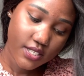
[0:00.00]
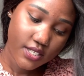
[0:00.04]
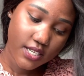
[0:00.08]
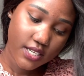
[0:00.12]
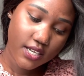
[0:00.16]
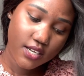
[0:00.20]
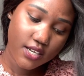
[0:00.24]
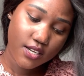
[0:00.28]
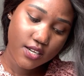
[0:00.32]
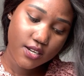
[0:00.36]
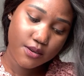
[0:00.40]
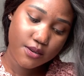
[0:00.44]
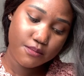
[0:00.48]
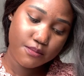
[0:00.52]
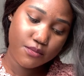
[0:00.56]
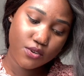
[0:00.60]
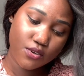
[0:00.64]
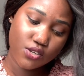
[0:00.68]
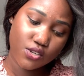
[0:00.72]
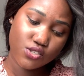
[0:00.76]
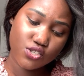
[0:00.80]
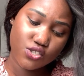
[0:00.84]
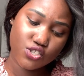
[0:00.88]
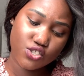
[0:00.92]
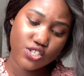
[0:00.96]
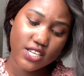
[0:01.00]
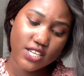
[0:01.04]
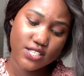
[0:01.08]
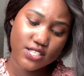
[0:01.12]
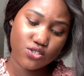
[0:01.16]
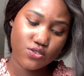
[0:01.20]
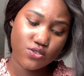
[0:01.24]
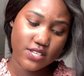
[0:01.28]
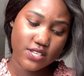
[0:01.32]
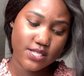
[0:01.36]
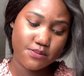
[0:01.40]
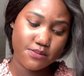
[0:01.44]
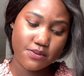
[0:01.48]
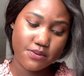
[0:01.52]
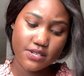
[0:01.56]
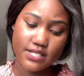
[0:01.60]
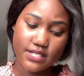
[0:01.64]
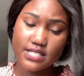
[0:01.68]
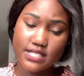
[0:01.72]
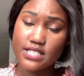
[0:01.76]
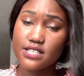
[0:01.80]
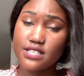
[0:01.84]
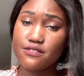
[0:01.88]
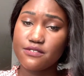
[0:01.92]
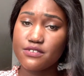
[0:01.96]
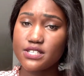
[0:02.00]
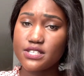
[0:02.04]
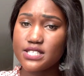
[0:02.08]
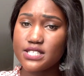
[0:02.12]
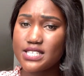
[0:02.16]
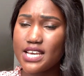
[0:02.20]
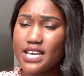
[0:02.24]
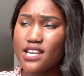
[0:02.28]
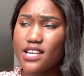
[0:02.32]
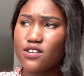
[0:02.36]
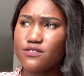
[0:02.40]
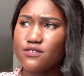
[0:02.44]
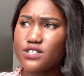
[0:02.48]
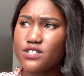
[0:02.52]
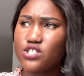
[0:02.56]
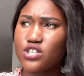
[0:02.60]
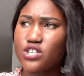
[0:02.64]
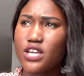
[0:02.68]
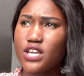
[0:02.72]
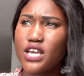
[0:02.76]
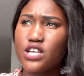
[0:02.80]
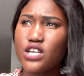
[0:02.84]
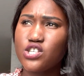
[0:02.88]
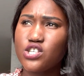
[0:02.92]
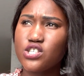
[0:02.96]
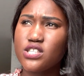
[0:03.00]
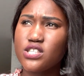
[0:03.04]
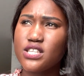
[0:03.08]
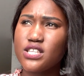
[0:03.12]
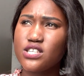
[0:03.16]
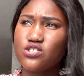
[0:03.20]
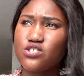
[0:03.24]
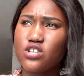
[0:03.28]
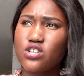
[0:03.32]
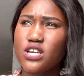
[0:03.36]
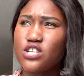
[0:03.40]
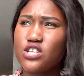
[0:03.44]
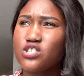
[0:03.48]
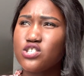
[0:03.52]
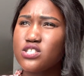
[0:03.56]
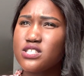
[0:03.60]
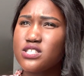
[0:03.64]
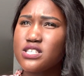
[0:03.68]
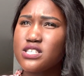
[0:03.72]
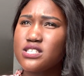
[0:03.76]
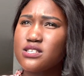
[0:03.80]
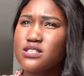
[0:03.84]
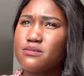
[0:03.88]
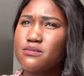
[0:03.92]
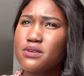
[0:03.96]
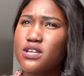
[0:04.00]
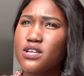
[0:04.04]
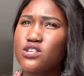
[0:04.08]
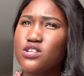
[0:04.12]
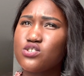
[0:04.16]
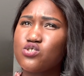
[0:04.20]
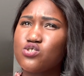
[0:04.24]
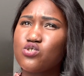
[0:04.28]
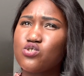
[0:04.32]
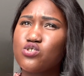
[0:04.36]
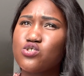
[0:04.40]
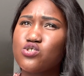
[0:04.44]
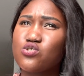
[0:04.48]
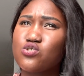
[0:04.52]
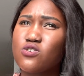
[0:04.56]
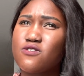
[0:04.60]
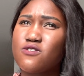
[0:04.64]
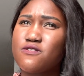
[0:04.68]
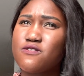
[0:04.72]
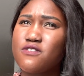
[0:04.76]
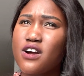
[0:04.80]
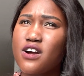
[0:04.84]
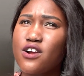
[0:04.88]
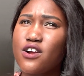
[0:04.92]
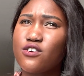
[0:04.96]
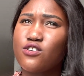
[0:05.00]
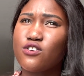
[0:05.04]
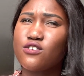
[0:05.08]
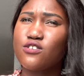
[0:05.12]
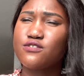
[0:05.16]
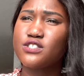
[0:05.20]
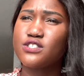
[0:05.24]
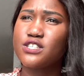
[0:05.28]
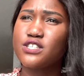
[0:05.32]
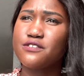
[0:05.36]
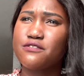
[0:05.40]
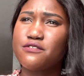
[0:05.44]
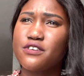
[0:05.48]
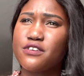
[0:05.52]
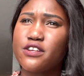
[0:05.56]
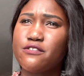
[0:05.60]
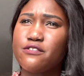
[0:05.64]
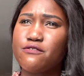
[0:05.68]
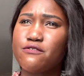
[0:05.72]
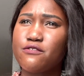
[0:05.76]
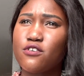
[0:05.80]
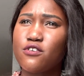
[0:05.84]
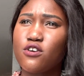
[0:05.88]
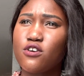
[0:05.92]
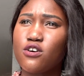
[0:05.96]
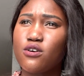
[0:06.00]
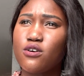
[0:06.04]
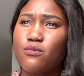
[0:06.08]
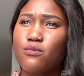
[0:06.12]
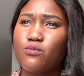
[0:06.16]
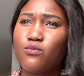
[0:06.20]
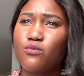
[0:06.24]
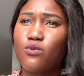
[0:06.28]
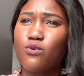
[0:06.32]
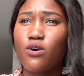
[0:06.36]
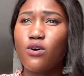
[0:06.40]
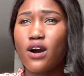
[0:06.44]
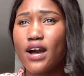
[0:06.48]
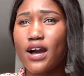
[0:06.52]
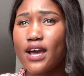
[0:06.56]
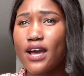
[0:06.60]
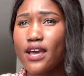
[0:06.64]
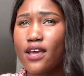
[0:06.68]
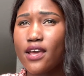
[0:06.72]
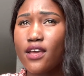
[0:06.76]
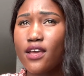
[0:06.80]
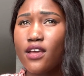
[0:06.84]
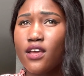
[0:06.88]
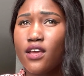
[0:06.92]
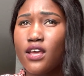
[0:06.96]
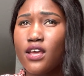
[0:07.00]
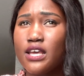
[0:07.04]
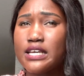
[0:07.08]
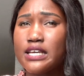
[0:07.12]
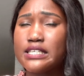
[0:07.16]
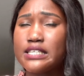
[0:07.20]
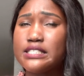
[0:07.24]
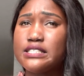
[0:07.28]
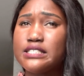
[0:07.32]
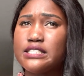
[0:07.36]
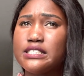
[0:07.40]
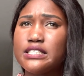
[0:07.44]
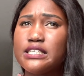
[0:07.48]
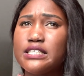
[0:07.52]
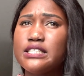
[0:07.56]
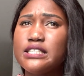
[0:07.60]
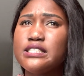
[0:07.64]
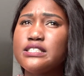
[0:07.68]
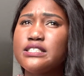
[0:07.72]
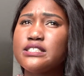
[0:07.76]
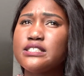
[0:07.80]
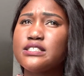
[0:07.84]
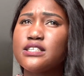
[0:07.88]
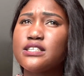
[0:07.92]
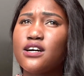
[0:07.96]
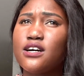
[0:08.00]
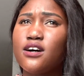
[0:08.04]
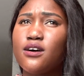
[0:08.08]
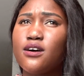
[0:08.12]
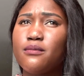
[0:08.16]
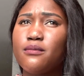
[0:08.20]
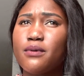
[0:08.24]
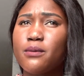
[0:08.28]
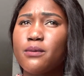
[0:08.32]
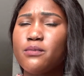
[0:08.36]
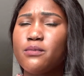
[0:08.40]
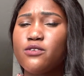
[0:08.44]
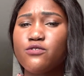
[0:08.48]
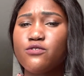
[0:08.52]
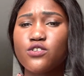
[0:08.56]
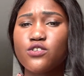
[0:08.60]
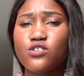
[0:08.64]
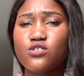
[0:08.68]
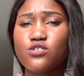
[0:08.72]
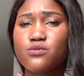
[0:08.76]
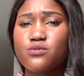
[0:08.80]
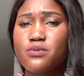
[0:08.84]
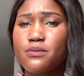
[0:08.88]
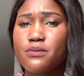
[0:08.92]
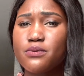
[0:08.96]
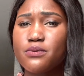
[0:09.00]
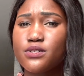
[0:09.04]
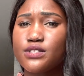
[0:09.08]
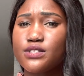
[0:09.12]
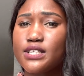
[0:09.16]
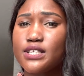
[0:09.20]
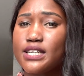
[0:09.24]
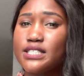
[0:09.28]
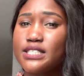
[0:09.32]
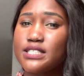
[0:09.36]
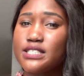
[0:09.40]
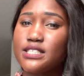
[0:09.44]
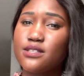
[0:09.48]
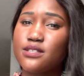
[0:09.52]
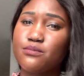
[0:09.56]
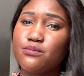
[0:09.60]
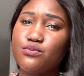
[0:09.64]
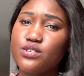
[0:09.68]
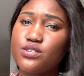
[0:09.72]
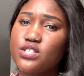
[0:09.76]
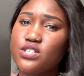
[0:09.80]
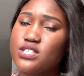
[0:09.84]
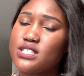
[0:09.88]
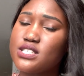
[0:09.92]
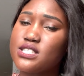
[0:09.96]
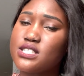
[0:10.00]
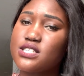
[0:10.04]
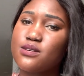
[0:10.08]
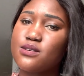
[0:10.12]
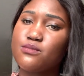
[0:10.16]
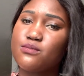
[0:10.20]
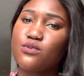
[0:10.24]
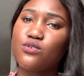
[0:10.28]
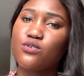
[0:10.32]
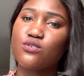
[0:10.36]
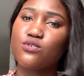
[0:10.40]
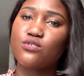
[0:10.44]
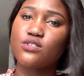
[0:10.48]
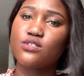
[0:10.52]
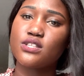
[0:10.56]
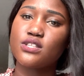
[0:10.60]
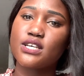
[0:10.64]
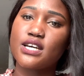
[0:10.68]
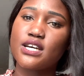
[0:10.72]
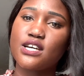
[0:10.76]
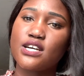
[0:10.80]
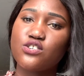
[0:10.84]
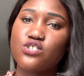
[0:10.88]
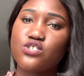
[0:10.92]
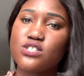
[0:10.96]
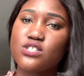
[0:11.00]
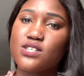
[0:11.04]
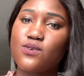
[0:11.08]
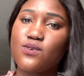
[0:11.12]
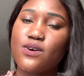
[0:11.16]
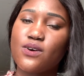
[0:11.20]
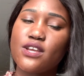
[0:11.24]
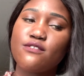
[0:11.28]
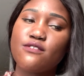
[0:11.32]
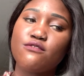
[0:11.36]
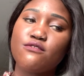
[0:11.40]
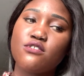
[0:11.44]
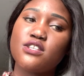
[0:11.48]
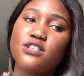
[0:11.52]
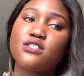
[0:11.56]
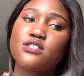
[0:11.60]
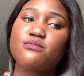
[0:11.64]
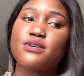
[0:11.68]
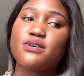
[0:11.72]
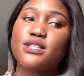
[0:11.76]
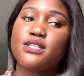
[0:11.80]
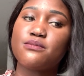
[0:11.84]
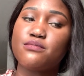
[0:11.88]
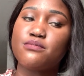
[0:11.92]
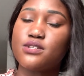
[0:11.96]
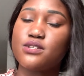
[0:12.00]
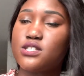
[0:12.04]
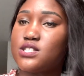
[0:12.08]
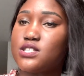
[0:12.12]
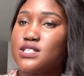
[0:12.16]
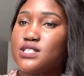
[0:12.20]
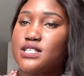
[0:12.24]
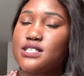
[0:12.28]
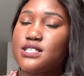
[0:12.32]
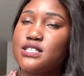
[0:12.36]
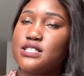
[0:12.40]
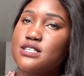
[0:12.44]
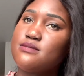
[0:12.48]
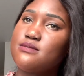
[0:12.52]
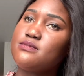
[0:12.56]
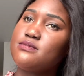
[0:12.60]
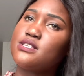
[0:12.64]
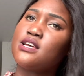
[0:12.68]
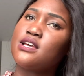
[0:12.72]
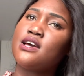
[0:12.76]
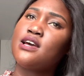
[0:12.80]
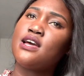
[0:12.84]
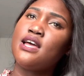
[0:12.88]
You also chance to experience a different style of education. The education system here is not so far off different from what I did. For those people that did the British system or the countries that were influenced by the British systems,